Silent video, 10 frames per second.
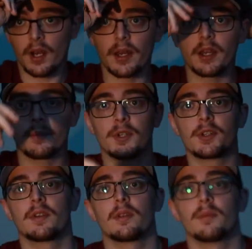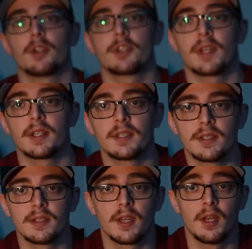I got a bunch of other merch that
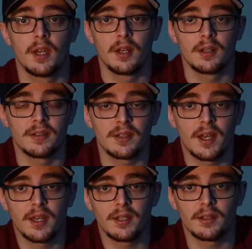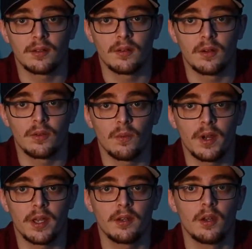is designed and on the
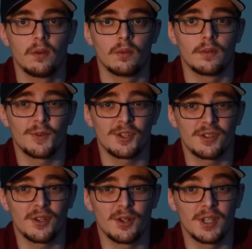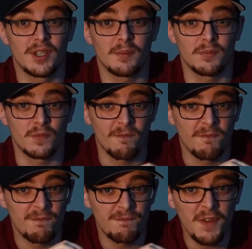way, one of which is a hoodie that I'm
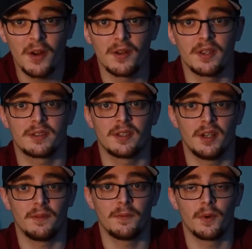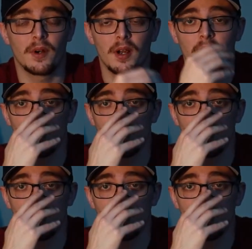very excited for.